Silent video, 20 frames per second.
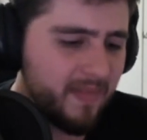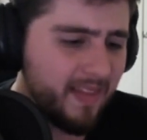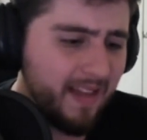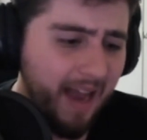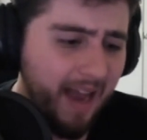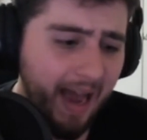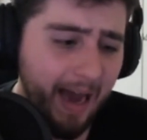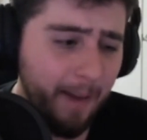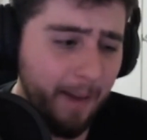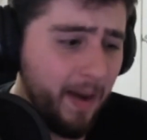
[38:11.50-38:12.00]

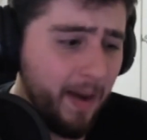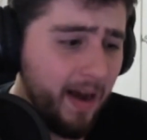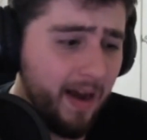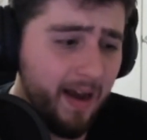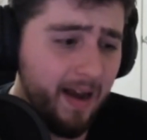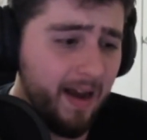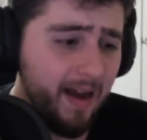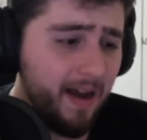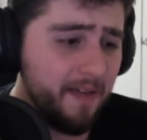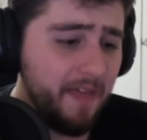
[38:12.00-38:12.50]
Um,
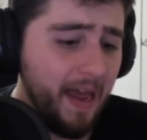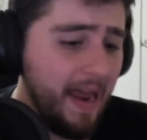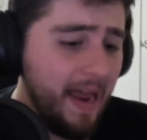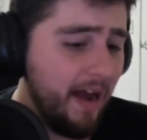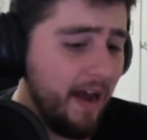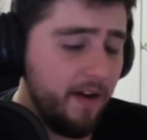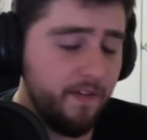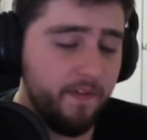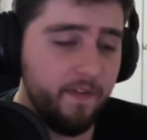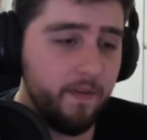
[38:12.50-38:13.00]
they
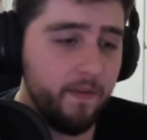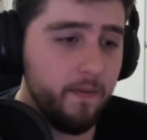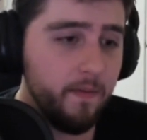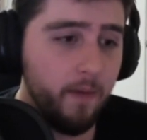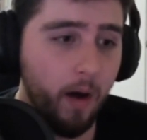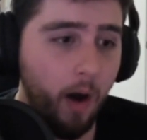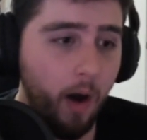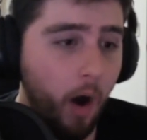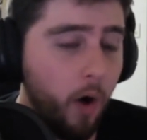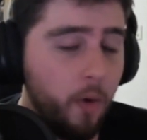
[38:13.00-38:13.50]
have
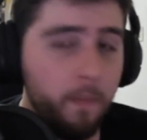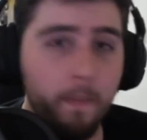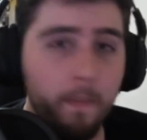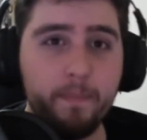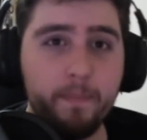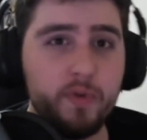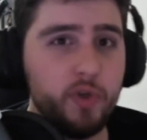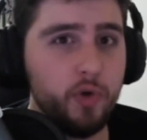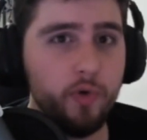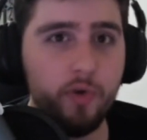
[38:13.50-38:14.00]
whole
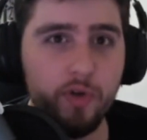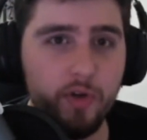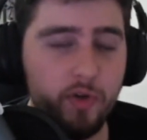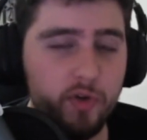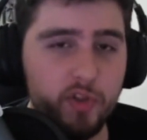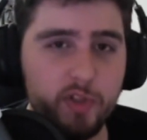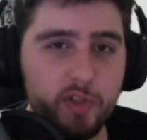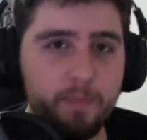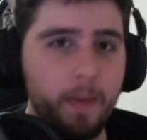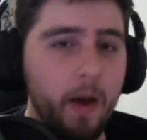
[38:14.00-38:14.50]
two new
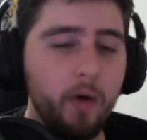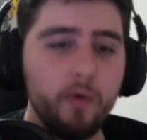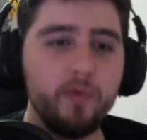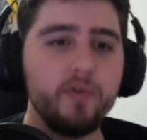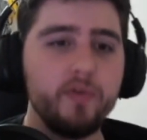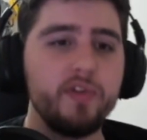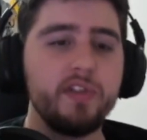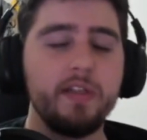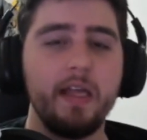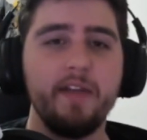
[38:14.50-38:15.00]

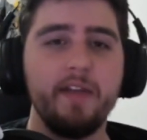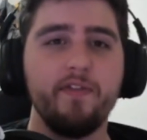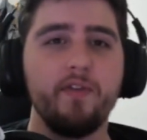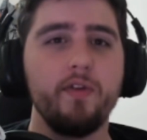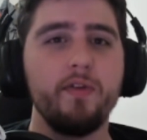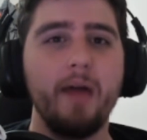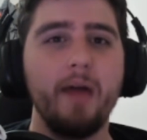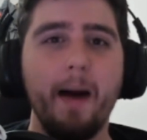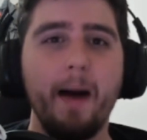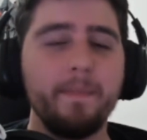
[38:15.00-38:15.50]
spells. They've
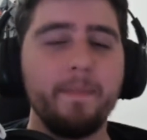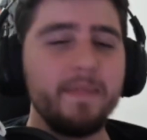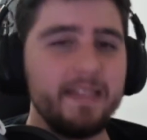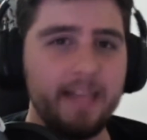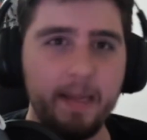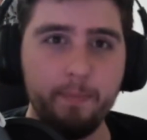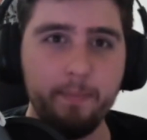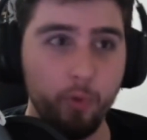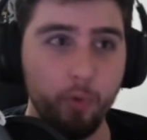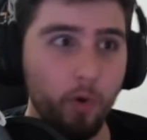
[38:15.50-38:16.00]
up,
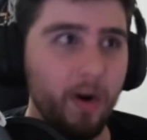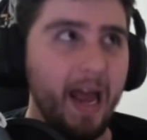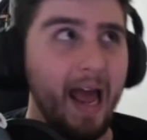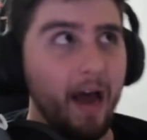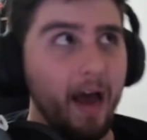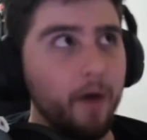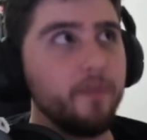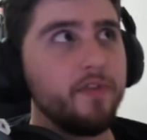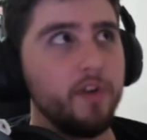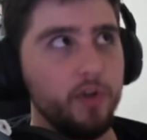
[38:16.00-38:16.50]
they brought
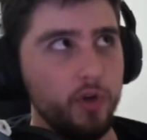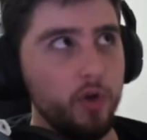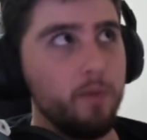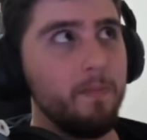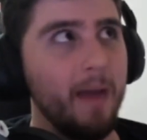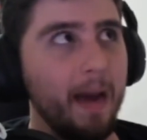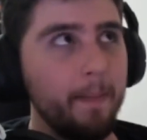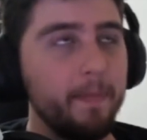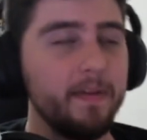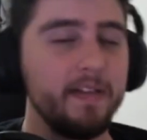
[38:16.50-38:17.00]
out the new
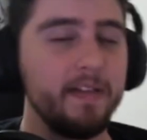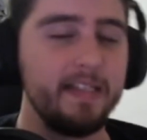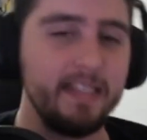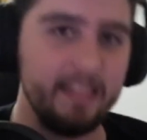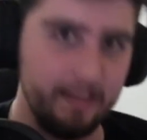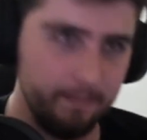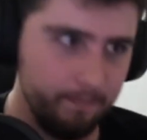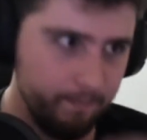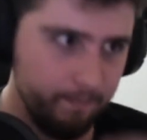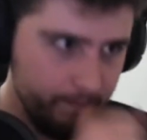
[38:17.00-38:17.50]
map at the
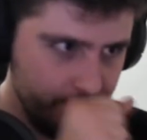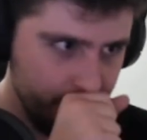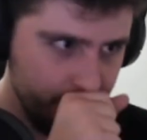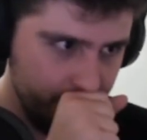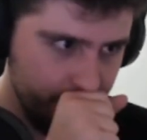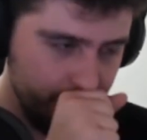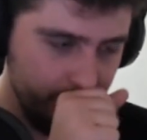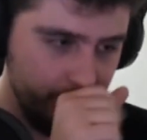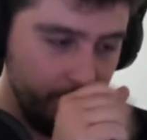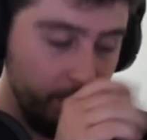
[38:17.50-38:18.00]

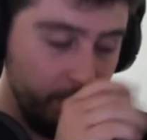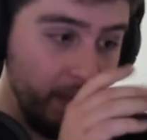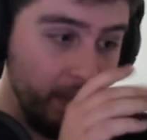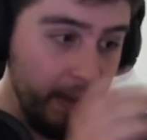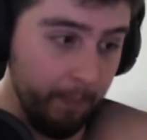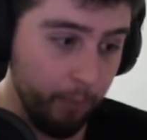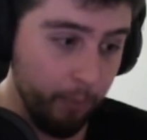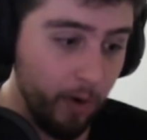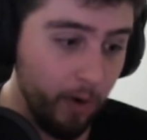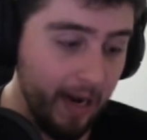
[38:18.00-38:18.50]
they
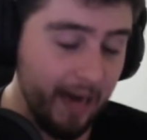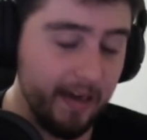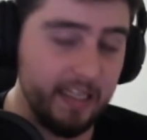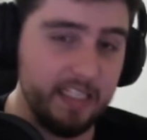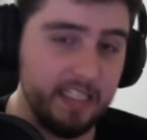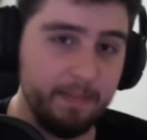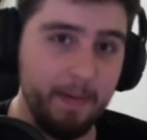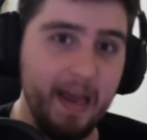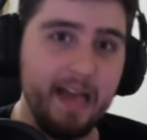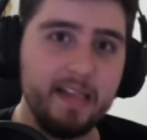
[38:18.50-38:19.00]
brought out
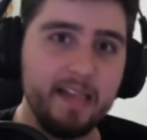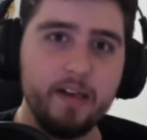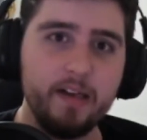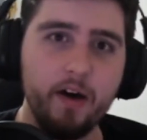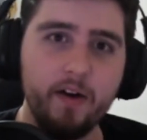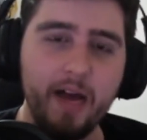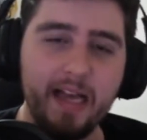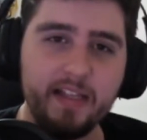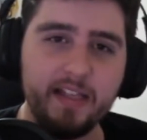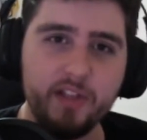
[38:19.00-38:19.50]
Expanse
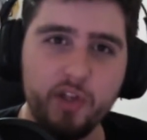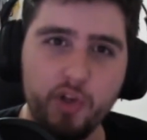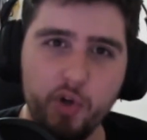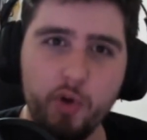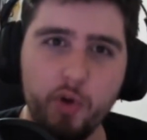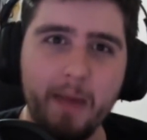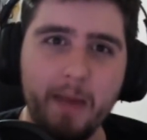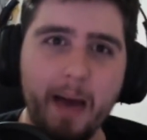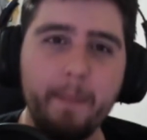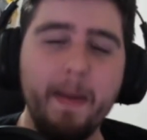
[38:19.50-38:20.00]
uh, as a new
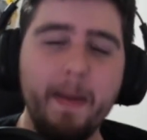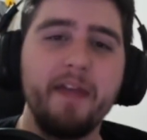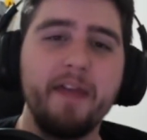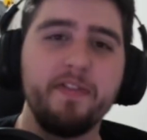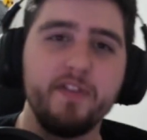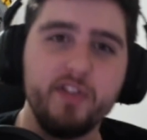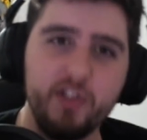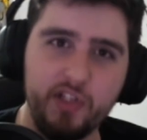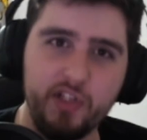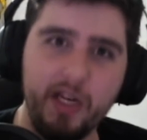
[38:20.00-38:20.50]
map at
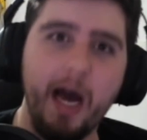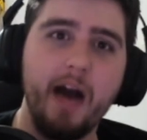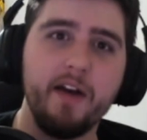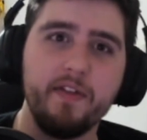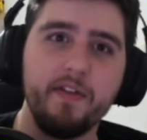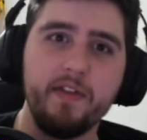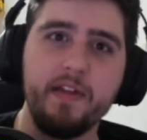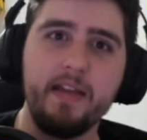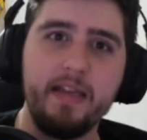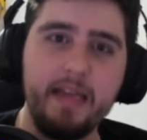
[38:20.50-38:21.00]
the start
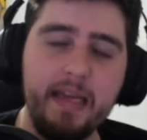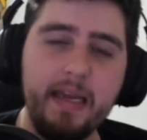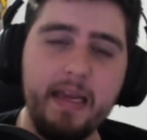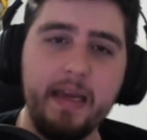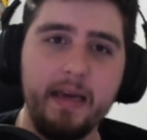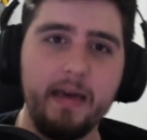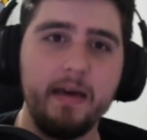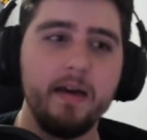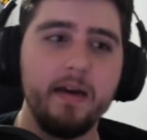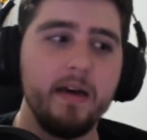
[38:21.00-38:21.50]
of the
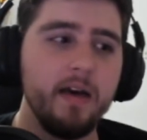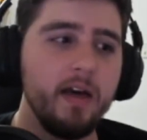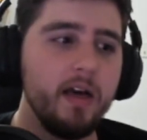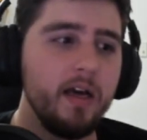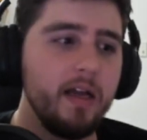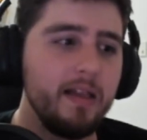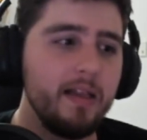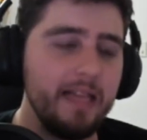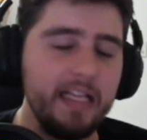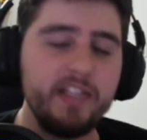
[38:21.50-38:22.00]
year.
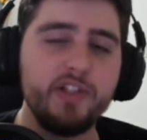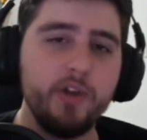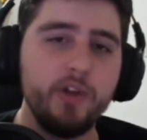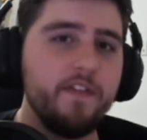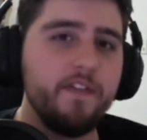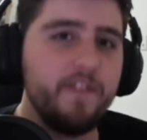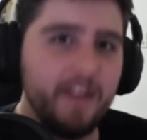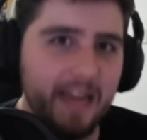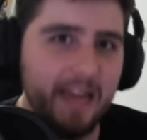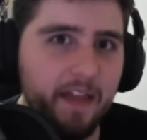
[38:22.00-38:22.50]
Let's not
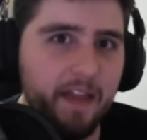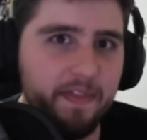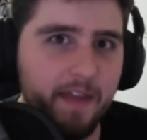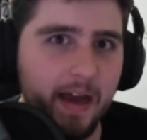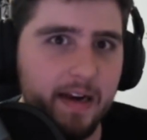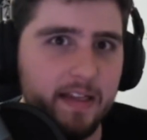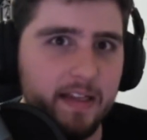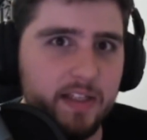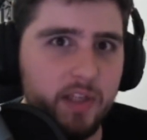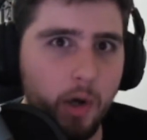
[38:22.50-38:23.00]
forget
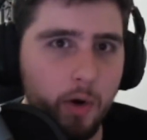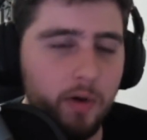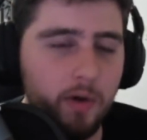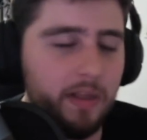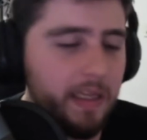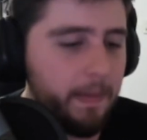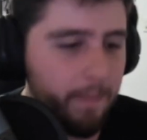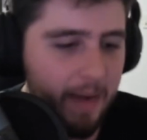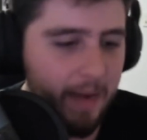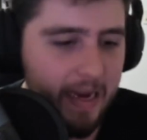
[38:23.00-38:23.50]
that it's
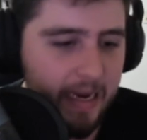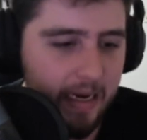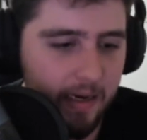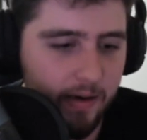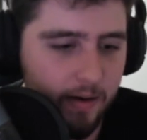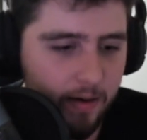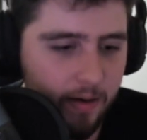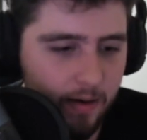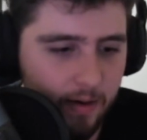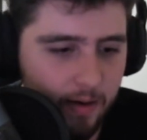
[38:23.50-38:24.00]
only
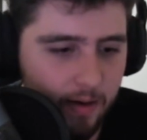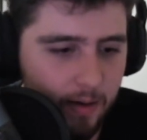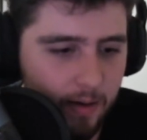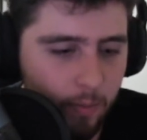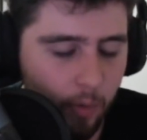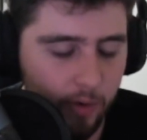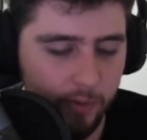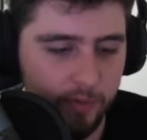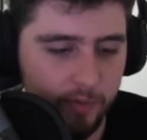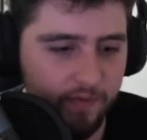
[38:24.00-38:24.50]
been
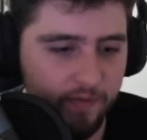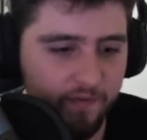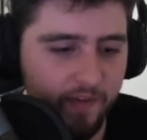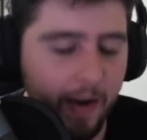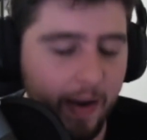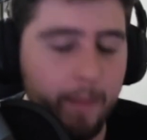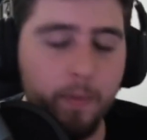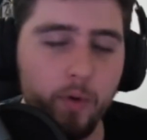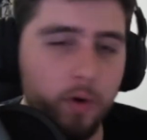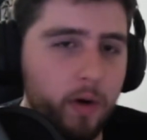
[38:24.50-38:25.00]
what it was
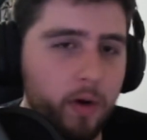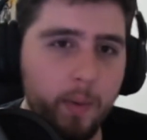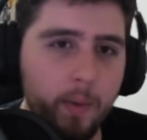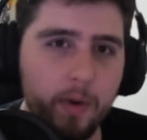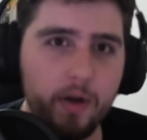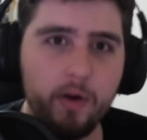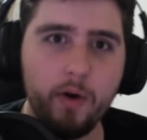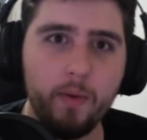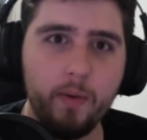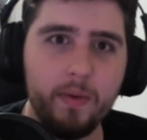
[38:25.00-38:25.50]
February when
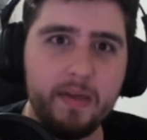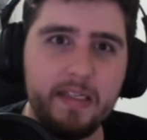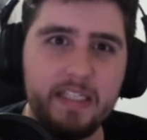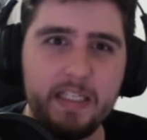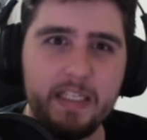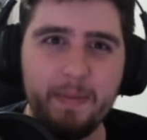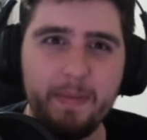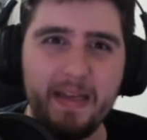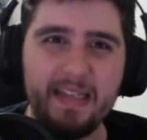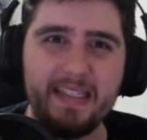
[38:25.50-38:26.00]
it got released.
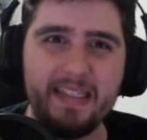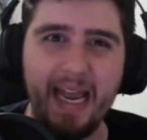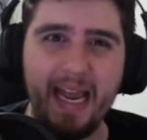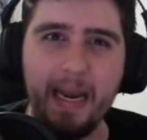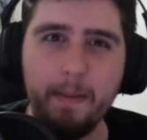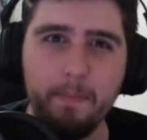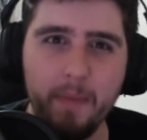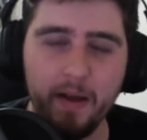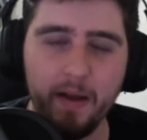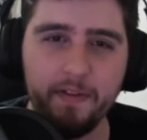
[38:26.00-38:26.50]
It's been
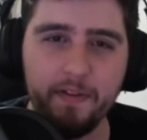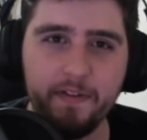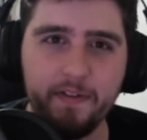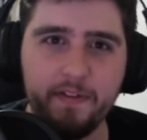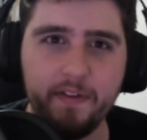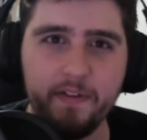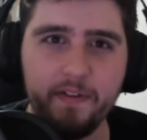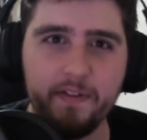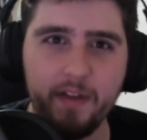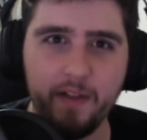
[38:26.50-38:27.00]
ten months
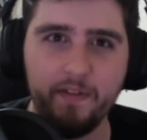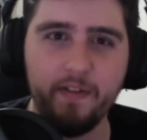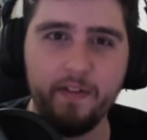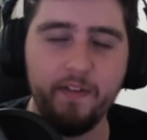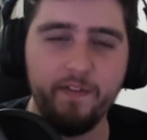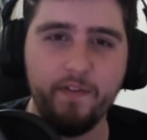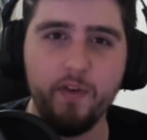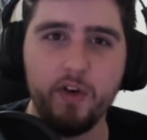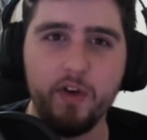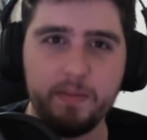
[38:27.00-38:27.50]
since the, the
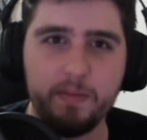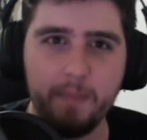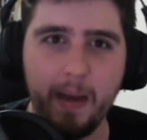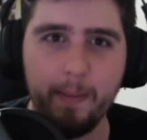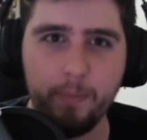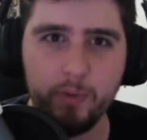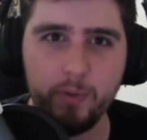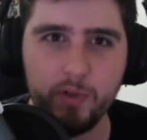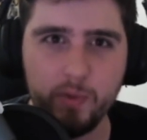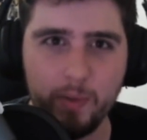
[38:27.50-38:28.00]
first map
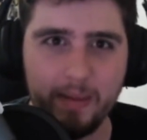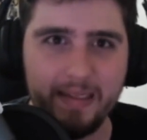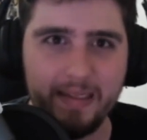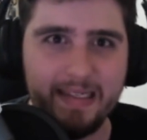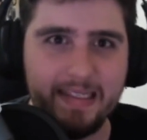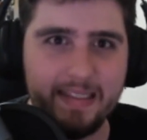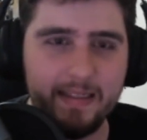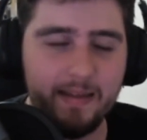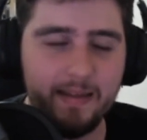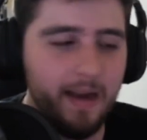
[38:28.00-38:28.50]
was
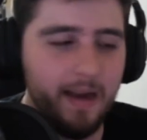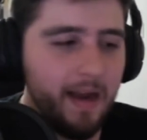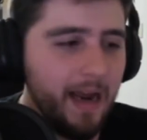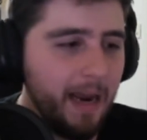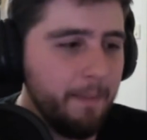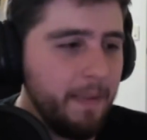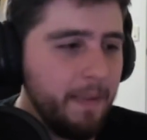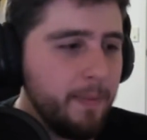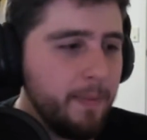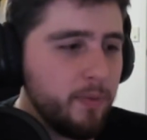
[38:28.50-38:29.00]
released.
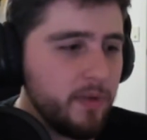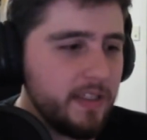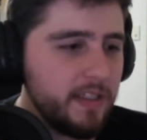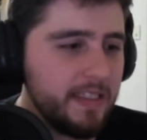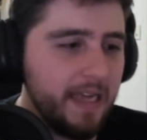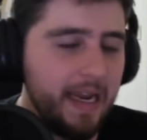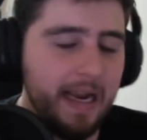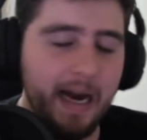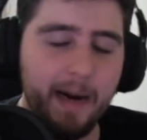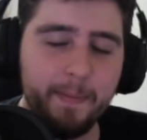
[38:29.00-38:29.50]
People were
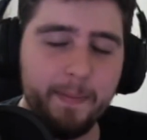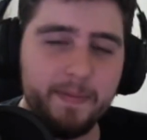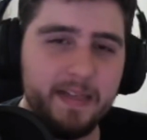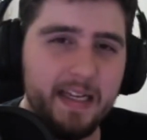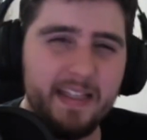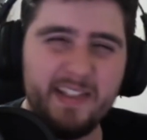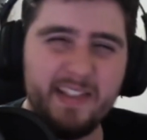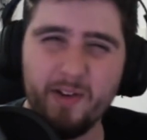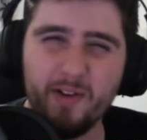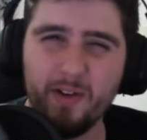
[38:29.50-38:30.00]
saying
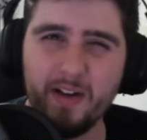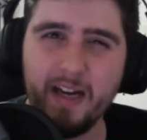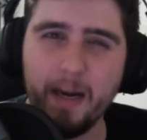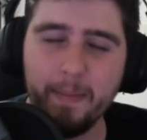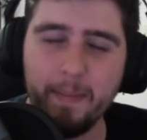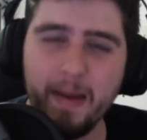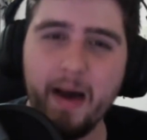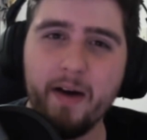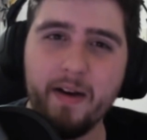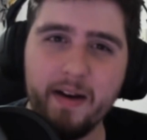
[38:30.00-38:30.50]
updates don't
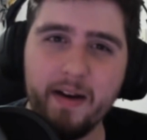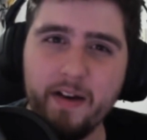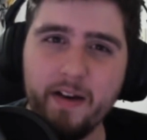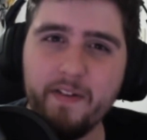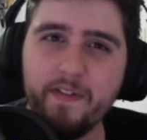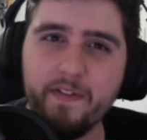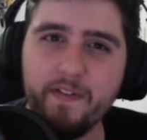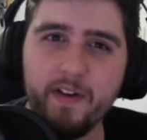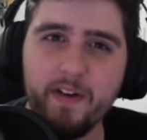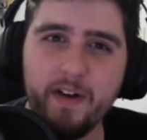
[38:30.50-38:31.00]
come out enough.